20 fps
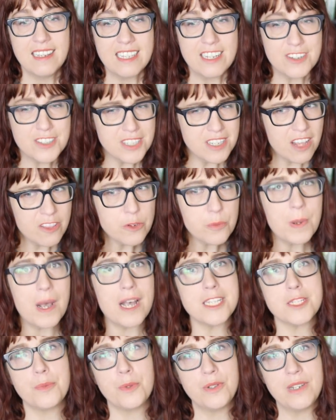Here's another
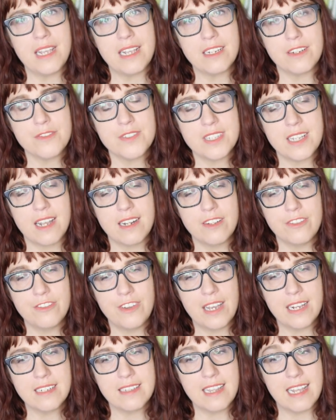possible negative side
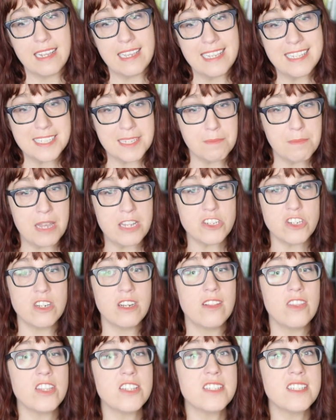effect that isn't
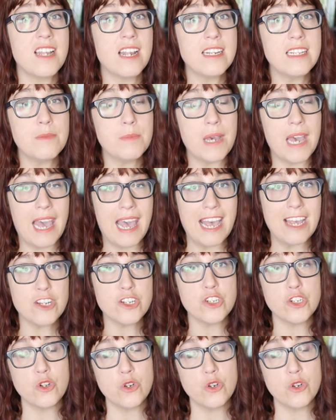mentioned in the study, but has